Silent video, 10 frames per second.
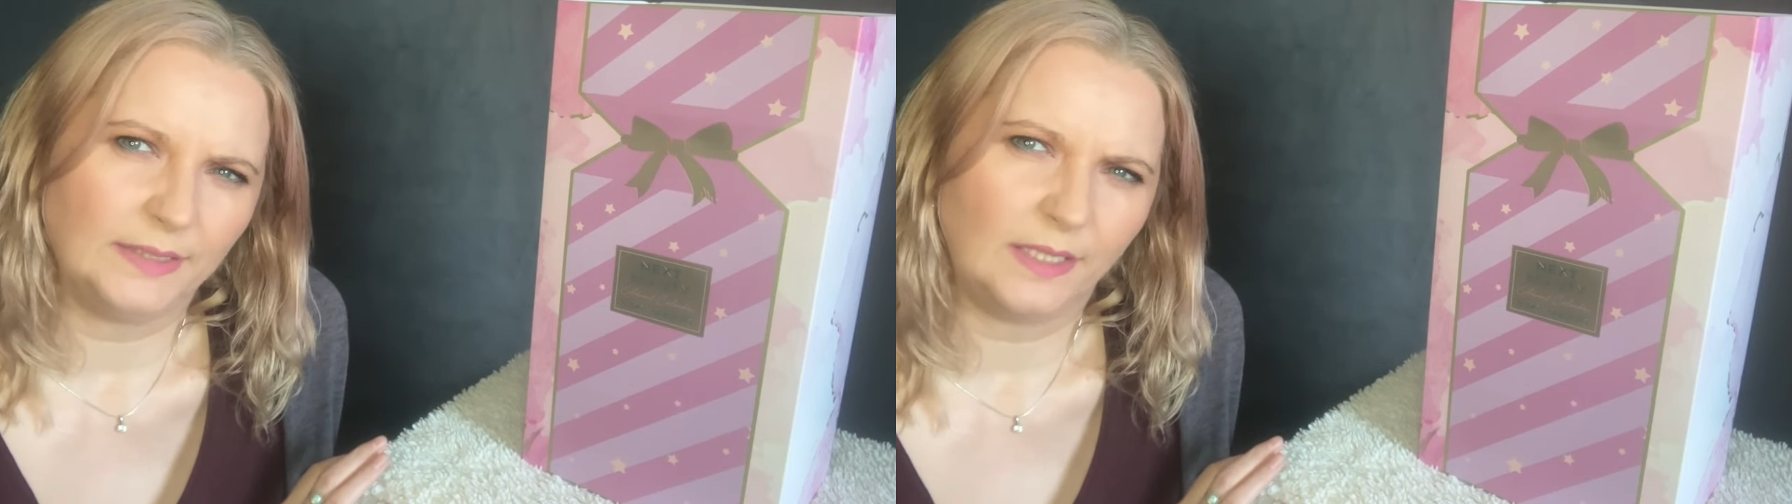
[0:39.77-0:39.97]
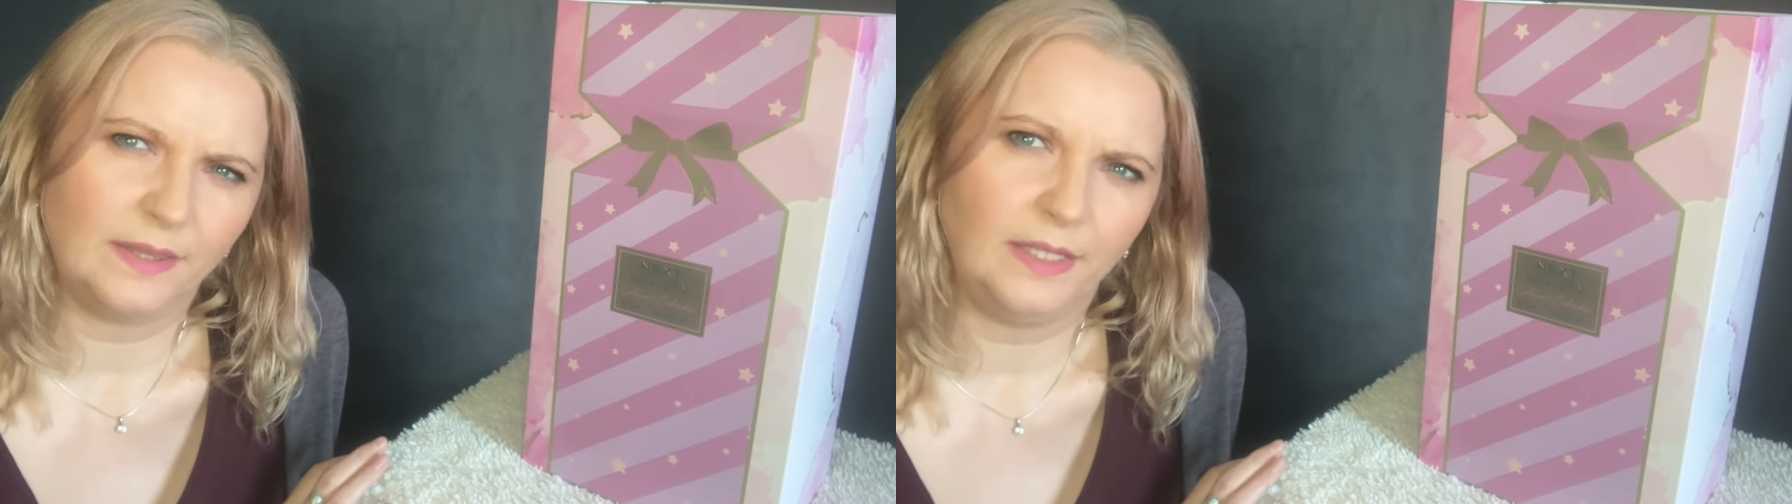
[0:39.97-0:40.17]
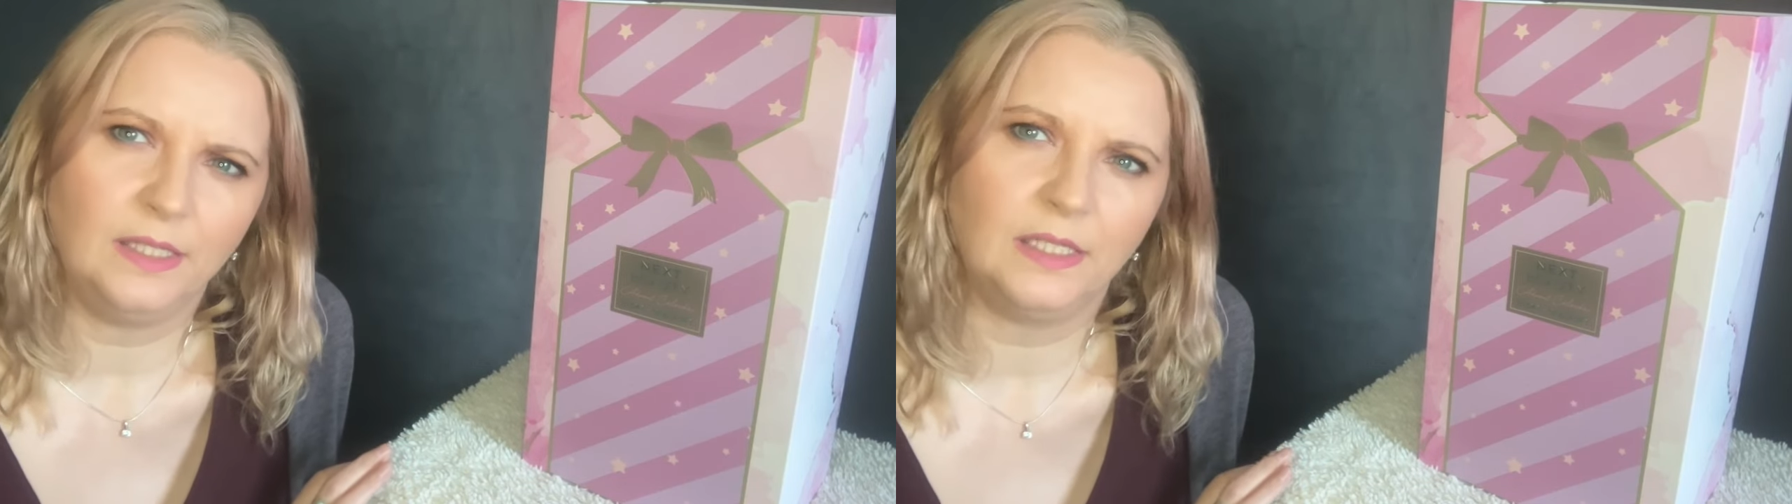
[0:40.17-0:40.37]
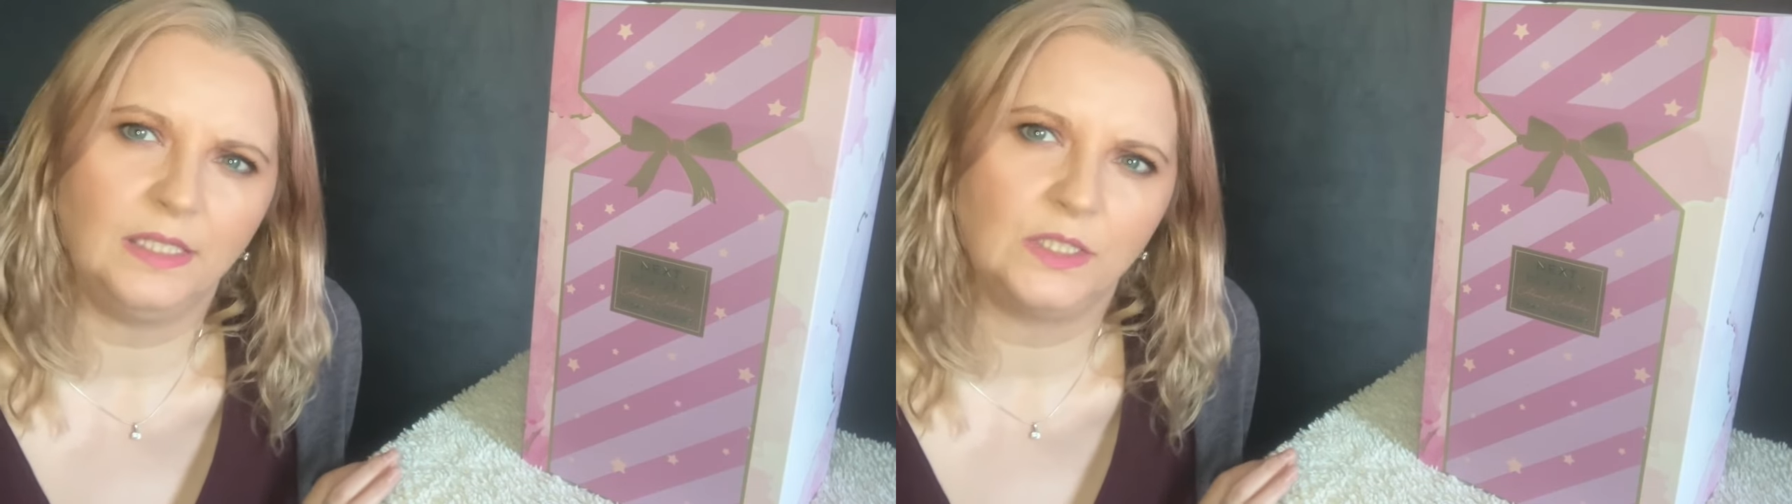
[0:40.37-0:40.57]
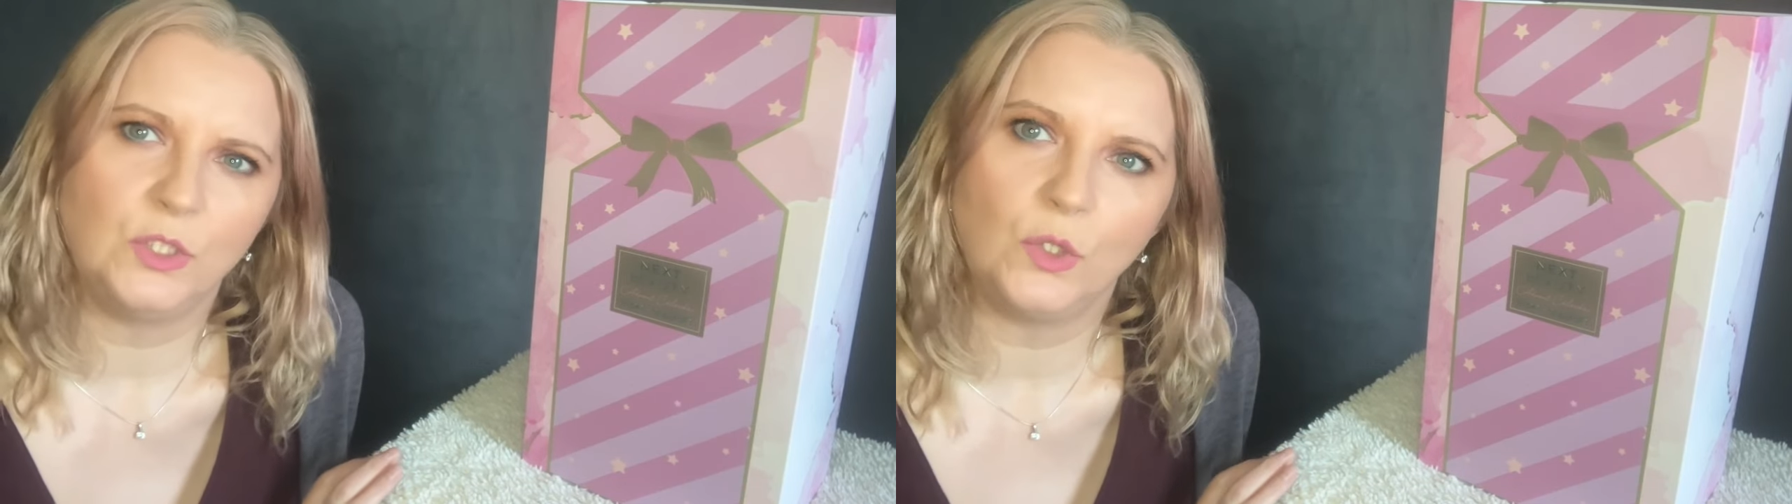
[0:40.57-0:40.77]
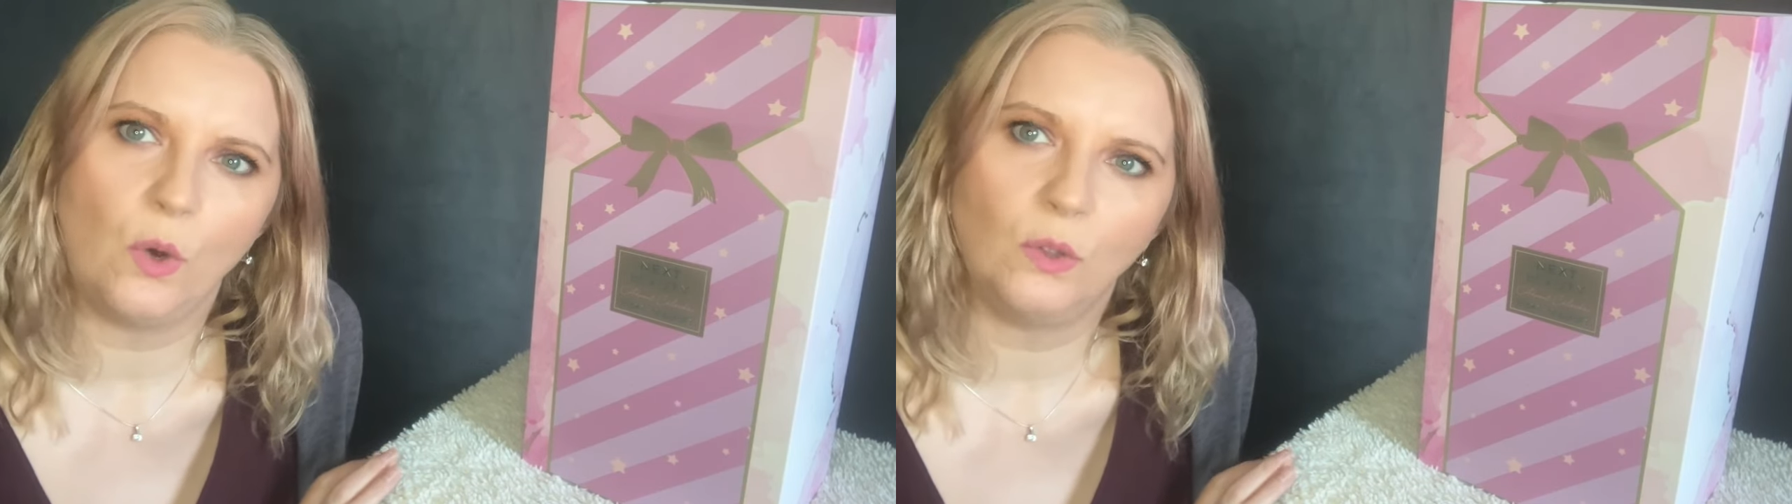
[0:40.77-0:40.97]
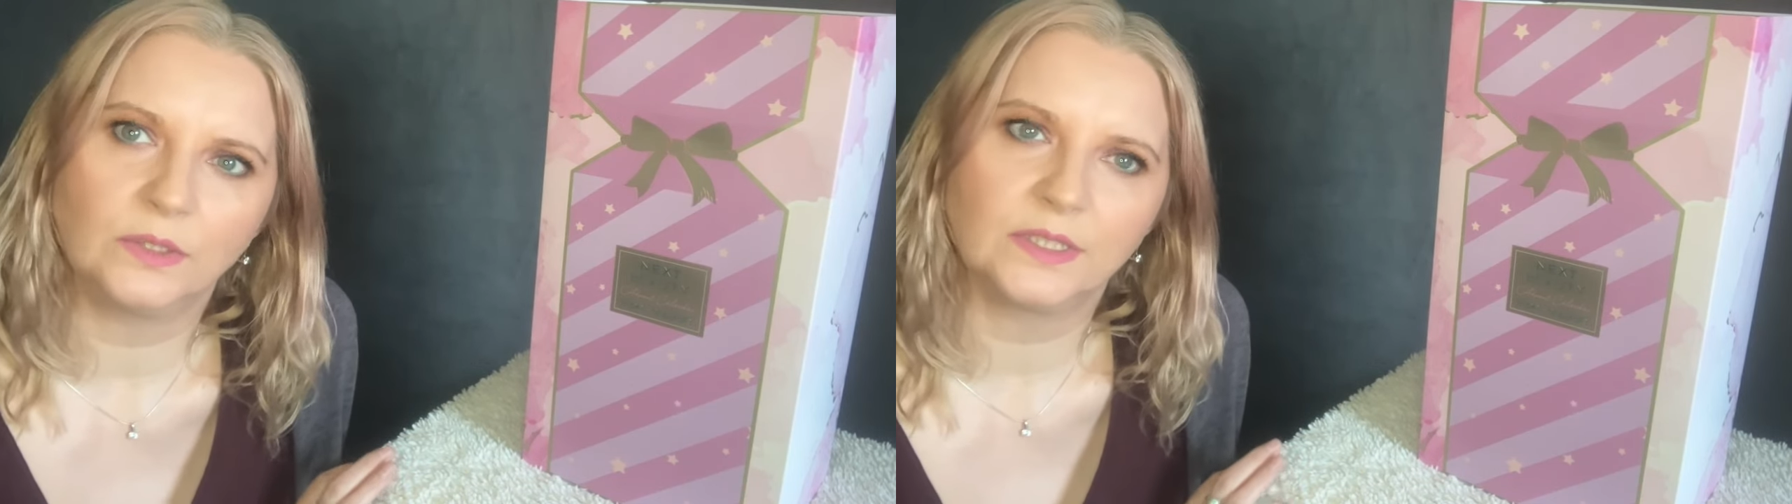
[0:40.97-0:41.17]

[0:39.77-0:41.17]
I think, is not